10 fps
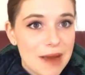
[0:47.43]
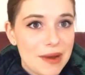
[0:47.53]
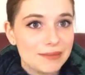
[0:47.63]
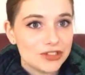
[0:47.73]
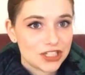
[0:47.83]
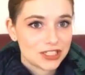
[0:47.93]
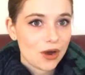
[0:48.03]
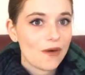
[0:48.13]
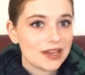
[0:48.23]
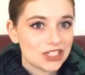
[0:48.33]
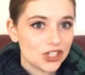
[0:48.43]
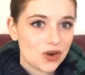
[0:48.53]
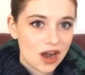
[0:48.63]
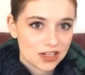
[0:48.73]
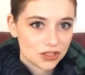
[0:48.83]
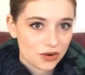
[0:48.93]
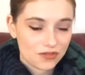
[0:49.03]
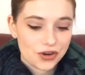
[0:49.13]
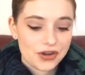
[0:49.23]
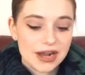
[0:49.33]
I'm just going to contour
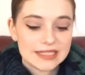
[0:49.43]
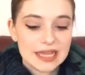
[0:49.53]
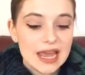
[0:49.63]
for you guys,